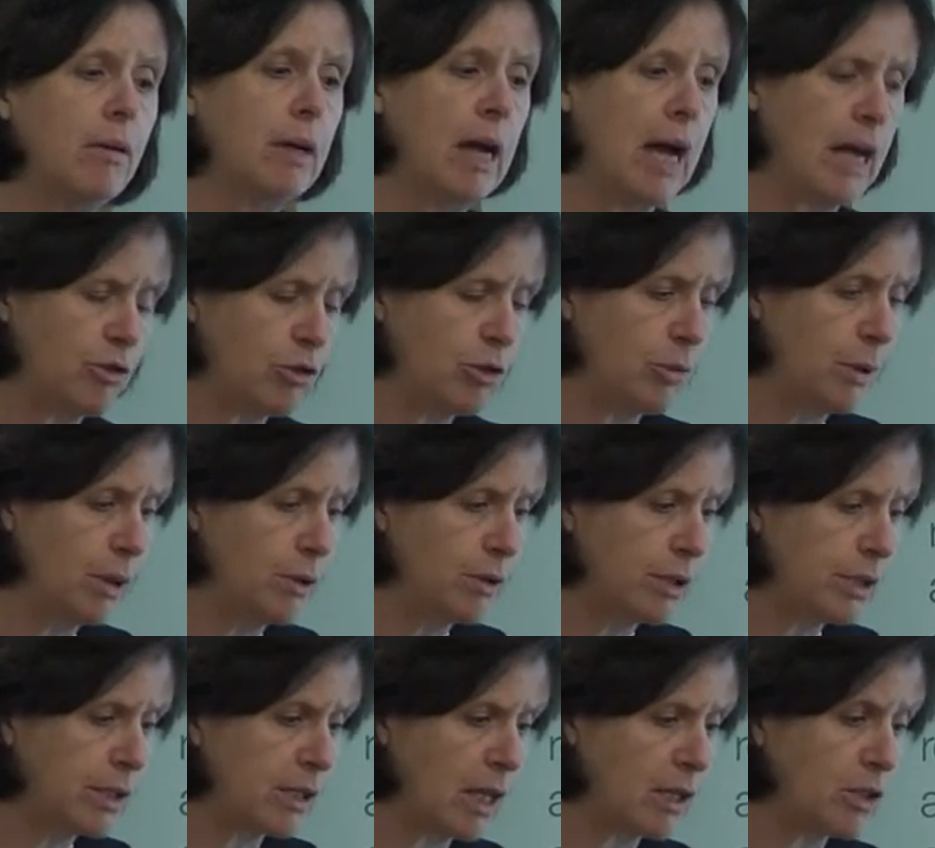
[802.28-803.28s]

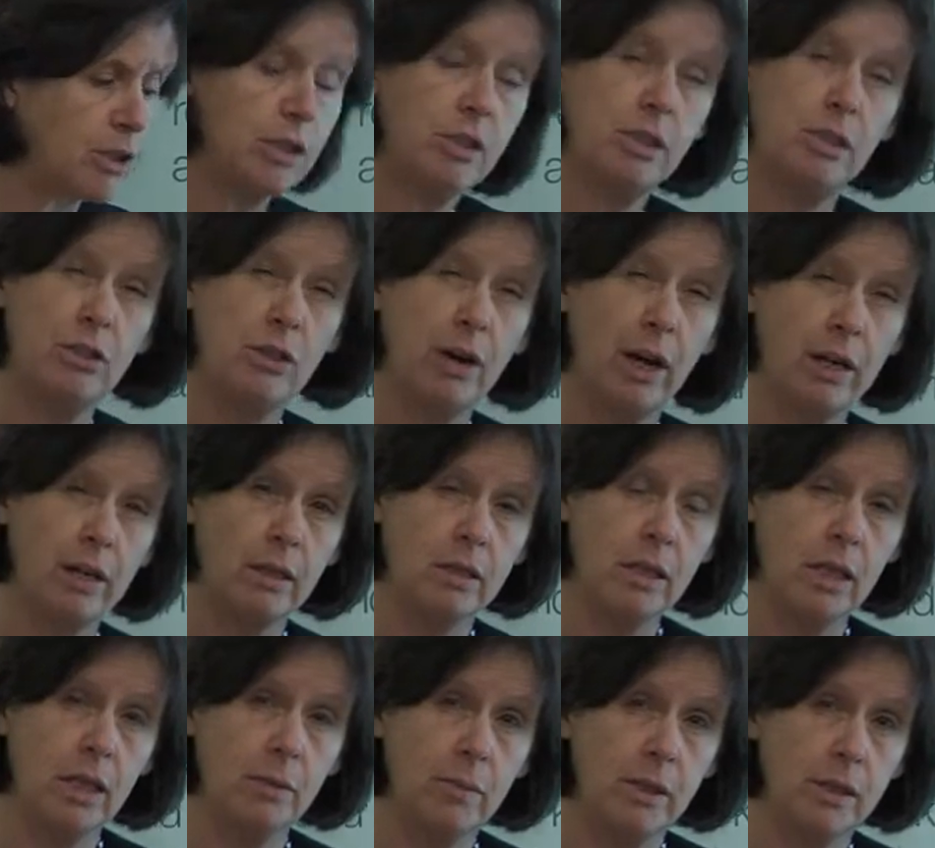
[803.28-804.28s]
attributes such as the
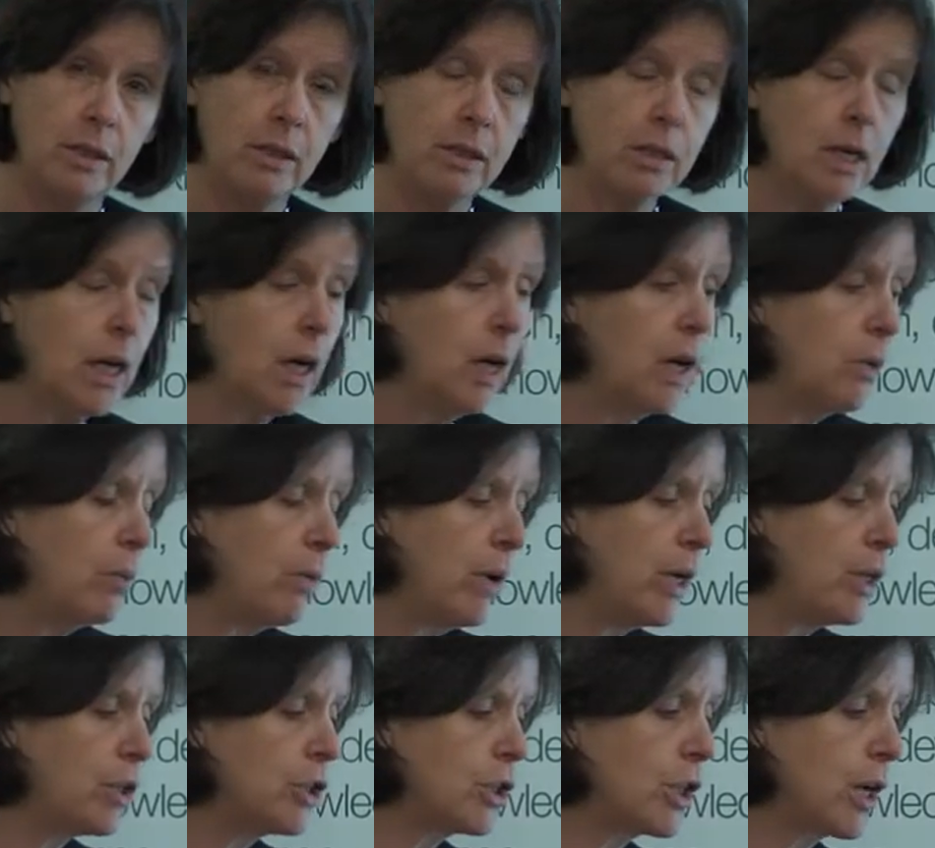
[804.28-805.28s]
trichodermas,
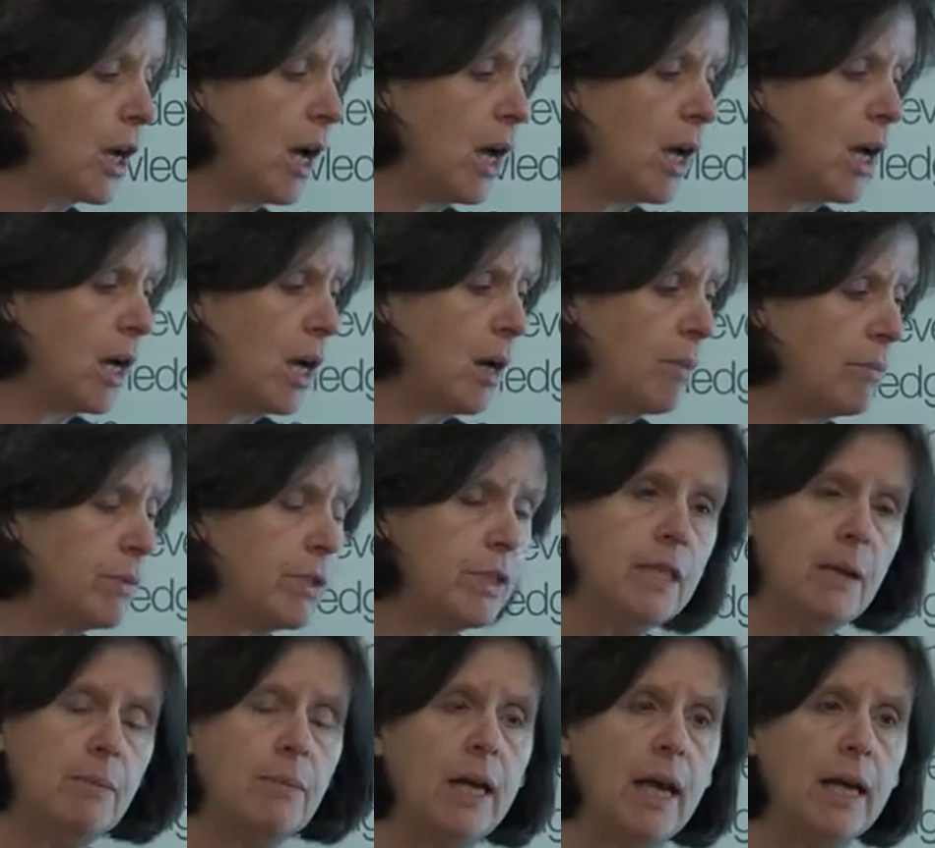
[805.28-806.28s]
which
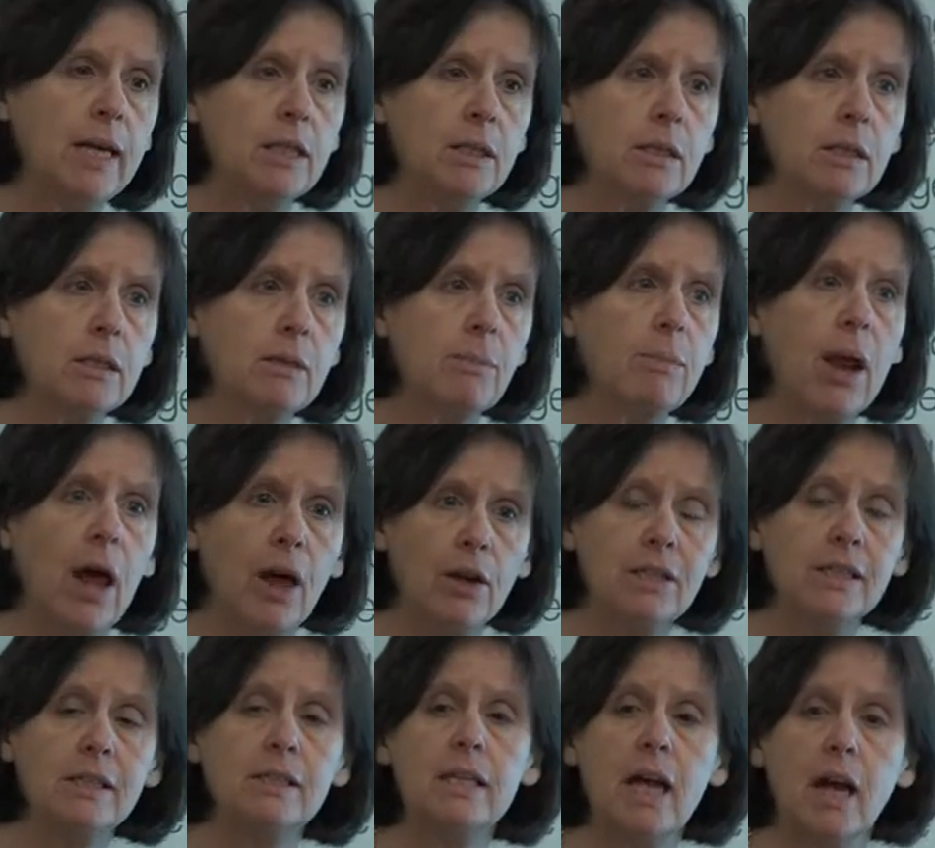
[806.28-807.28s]
stimulate the
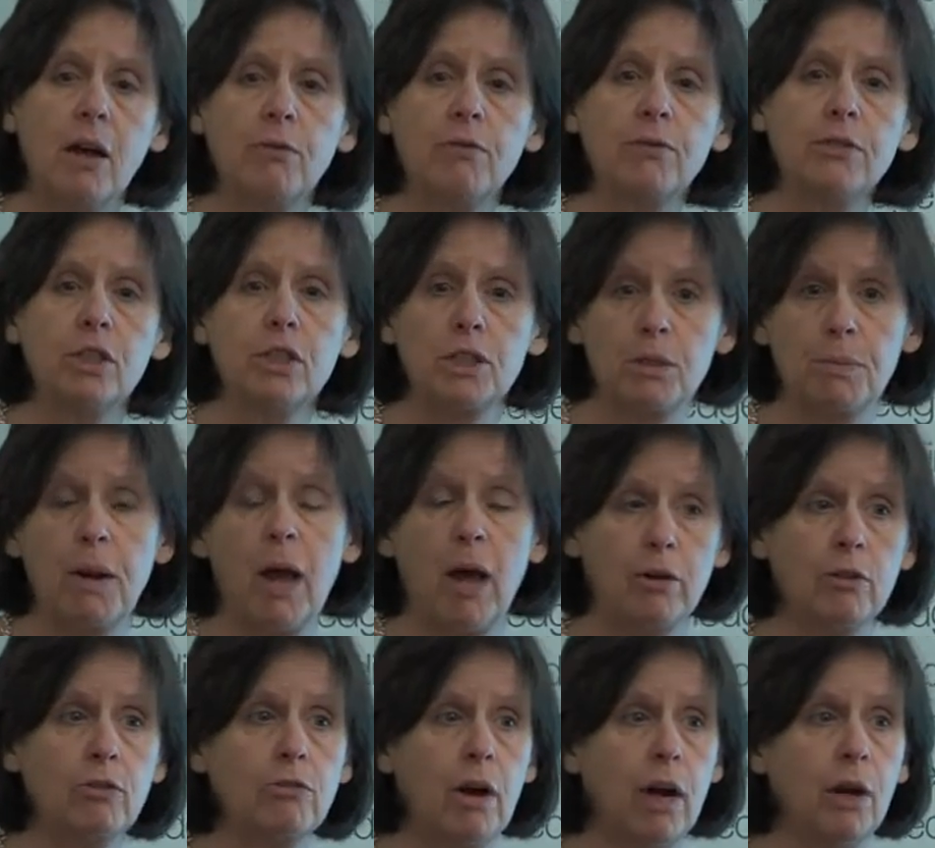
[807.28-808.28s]
plant itself, just the
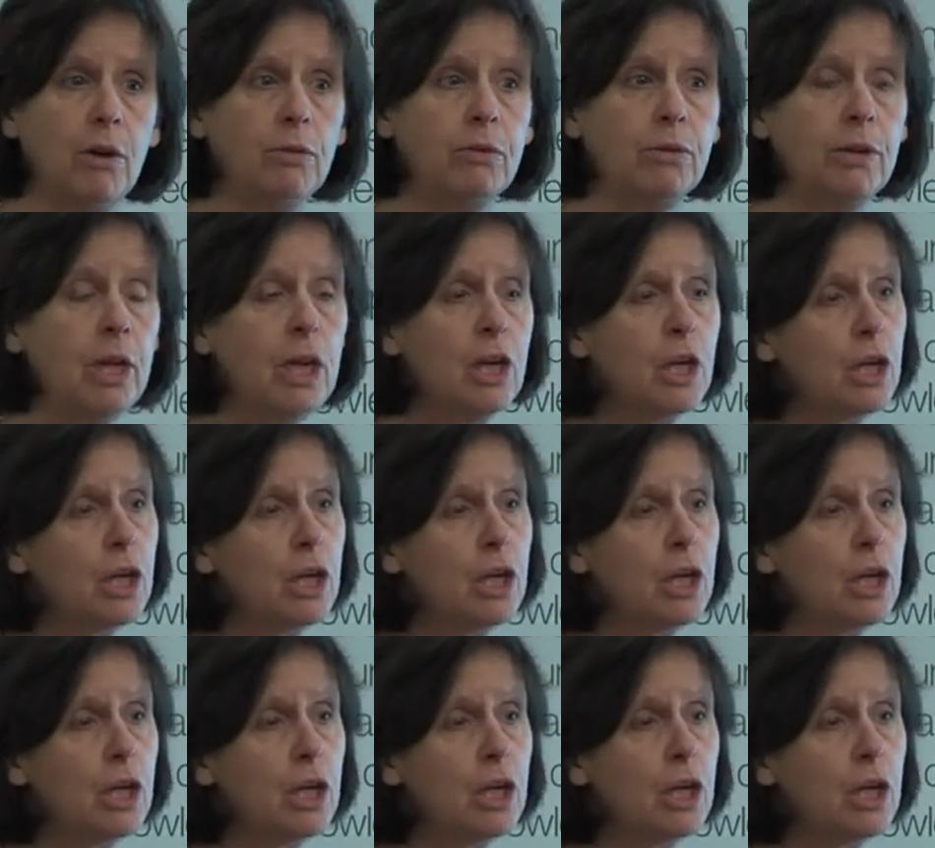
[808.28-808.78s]
plant growth.